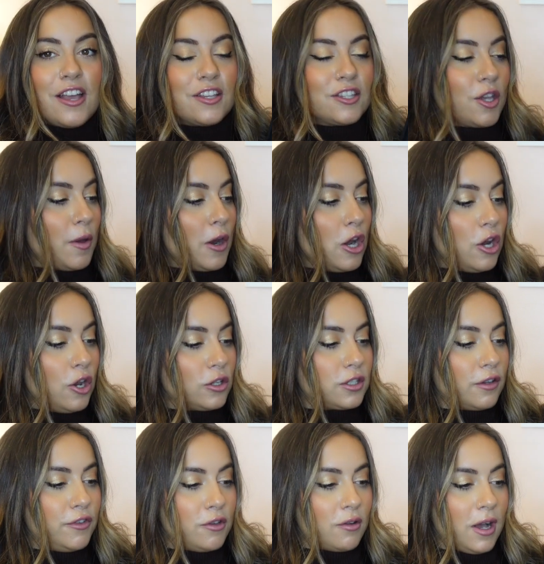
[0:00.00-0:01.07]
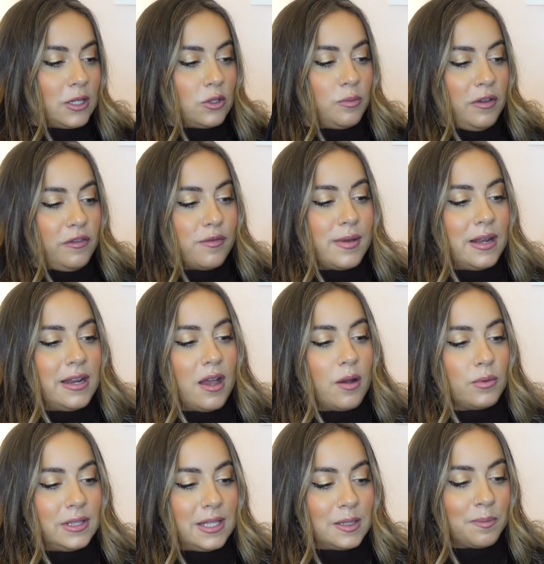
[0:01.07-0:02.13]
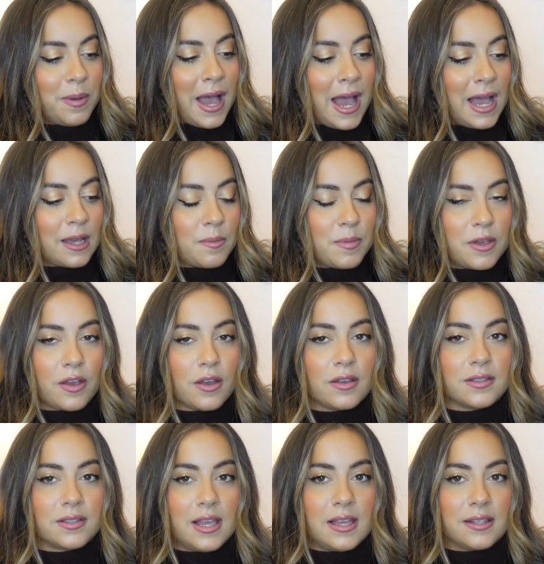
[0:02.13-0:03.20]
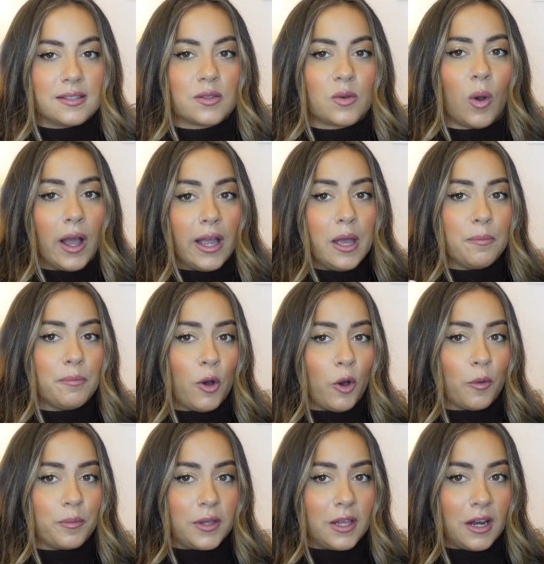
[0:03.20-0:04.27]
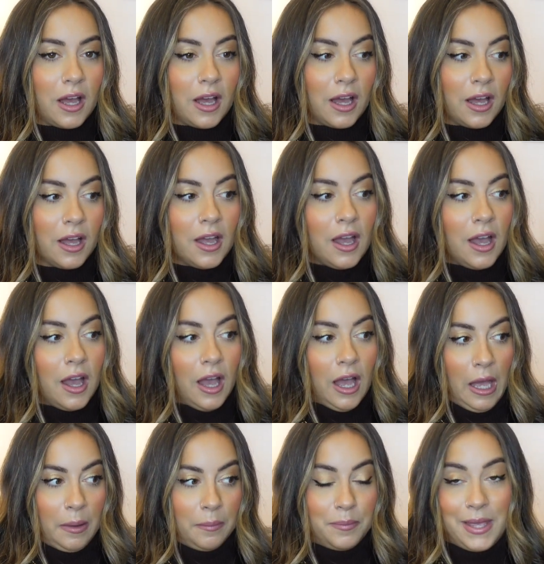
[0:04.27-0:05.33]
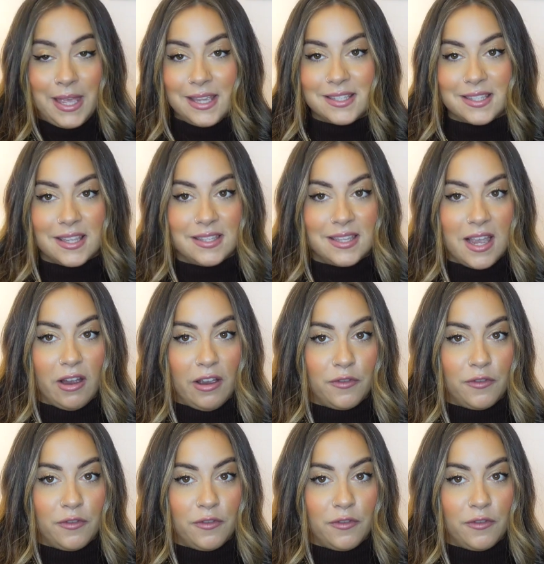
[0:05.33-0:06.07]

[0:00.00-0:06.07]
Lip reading: So a lot of you guys will be familiar with this bag because it's quite a popular piece this year.